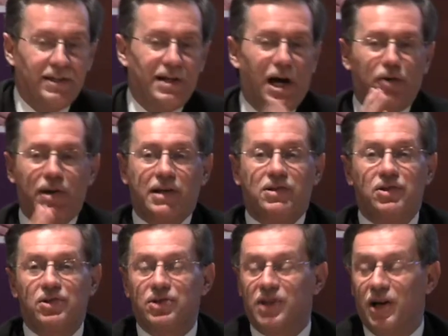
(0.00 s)

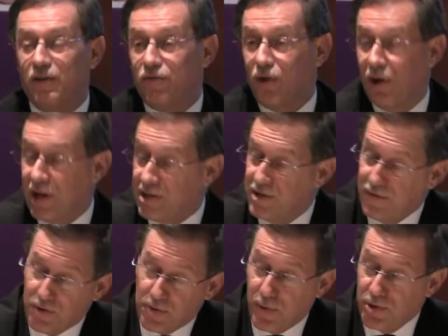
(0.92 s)
directors have
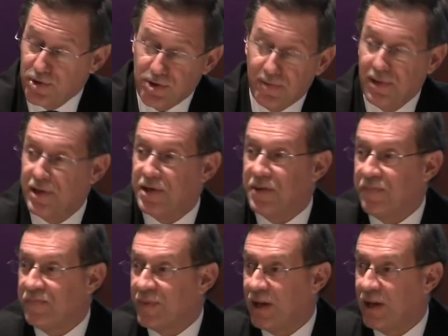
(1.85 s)
collective responsibility.